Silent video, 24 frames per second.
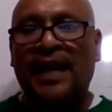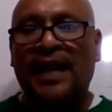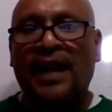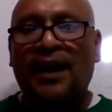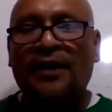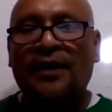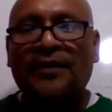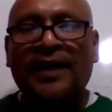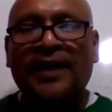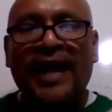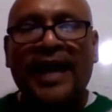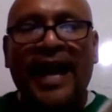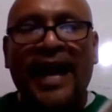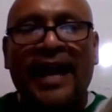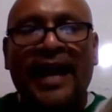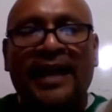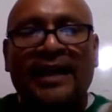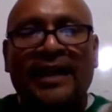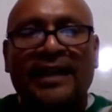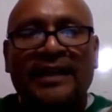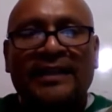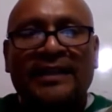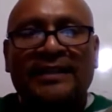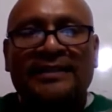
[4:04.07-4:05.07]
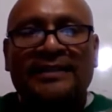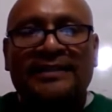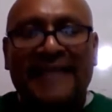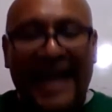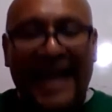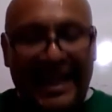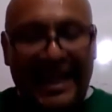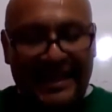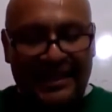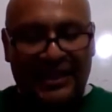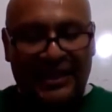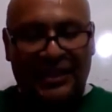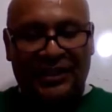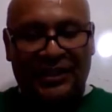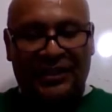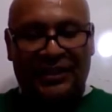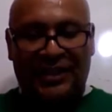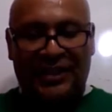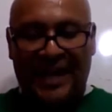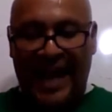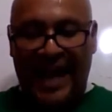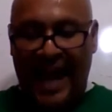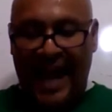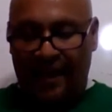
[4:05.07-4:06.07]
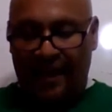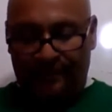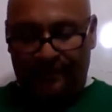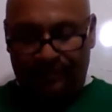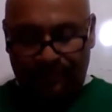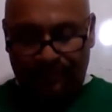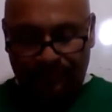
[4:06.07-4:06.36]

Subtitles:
Okay, that's good. Now,